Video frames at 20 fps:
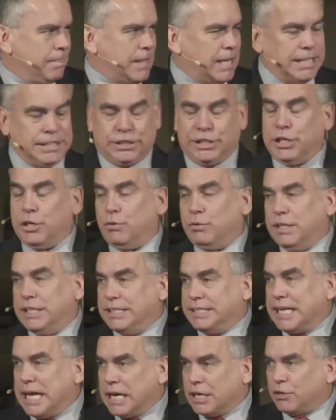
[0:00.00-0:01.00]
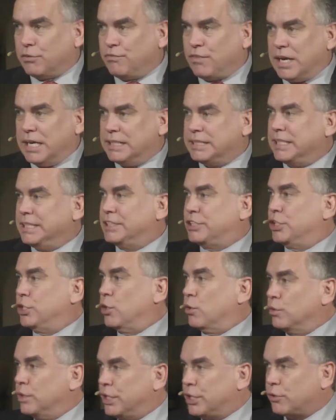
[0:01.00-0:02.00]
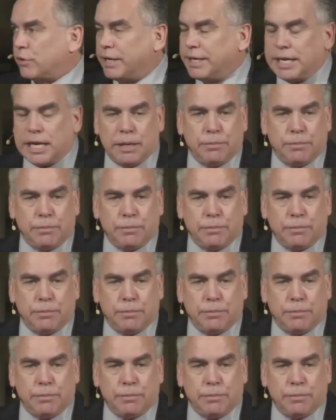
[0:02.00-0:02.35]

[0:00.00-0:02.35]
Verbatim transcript: He's the only sacrifice, He's the only great